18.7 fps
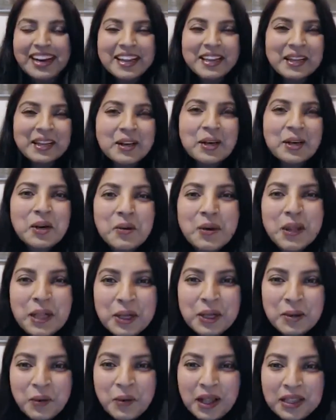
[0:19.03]
Hello,
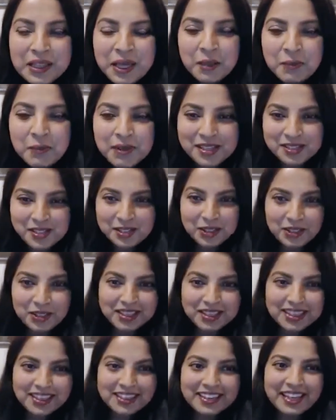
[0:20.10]
welcome. It's
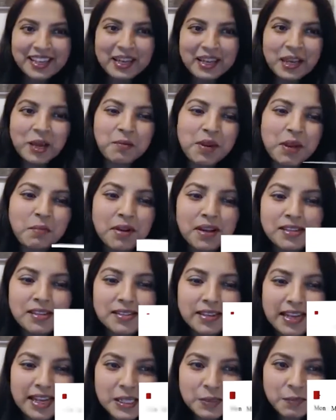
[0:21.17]
Gull Khan here, your money
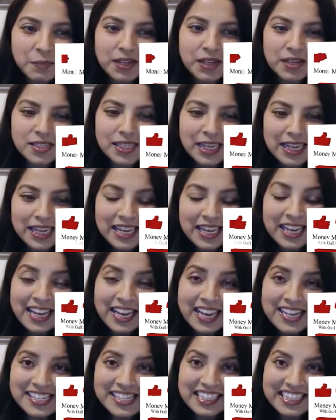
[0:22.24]
mindset expert.
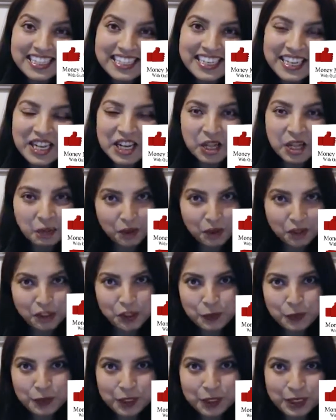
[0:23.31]
And I help
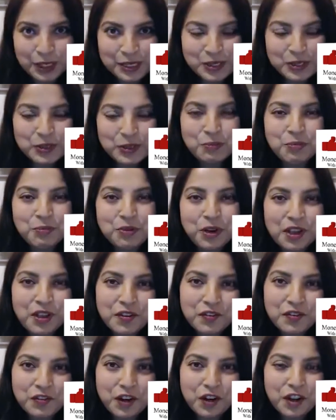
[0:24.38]
entrepreneurs to
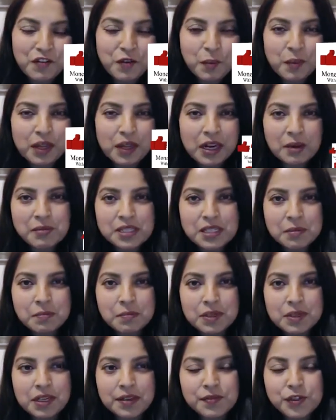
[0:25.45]
break free from the
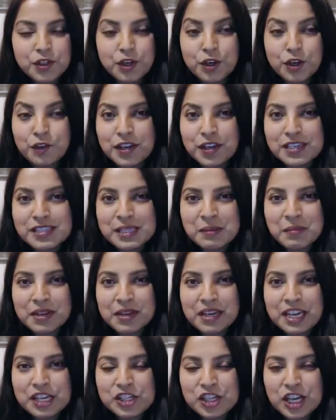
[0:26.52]
limiting beliefs, to reverse the
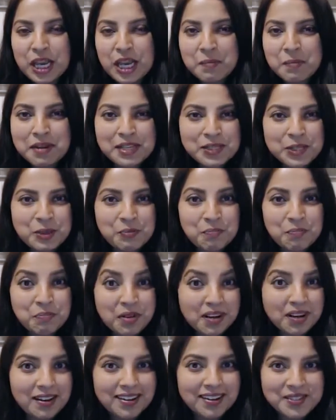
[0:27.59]
money shame, and to
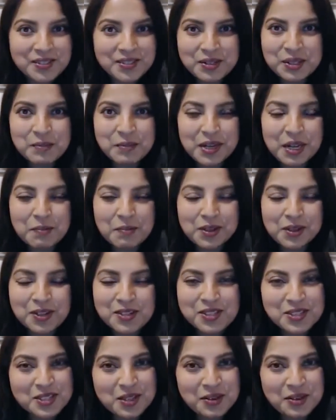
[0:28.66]
blast through the money
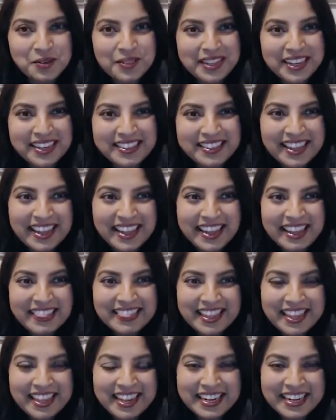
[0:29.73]
blocks so that
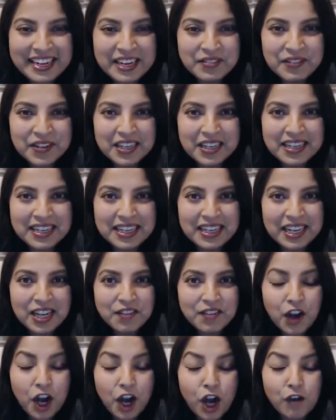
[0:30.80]
they can live a
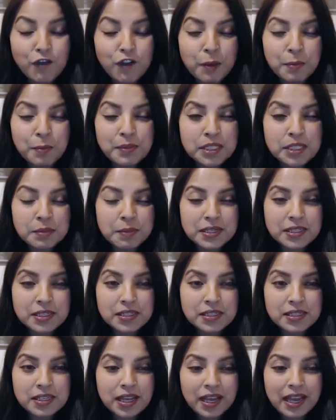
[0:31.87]
life of limited
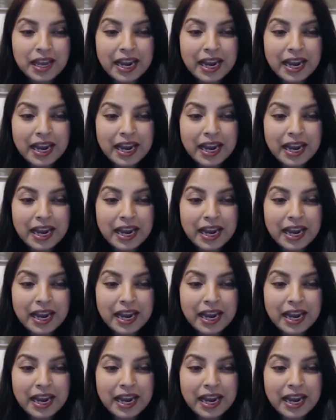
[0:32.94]
abundance.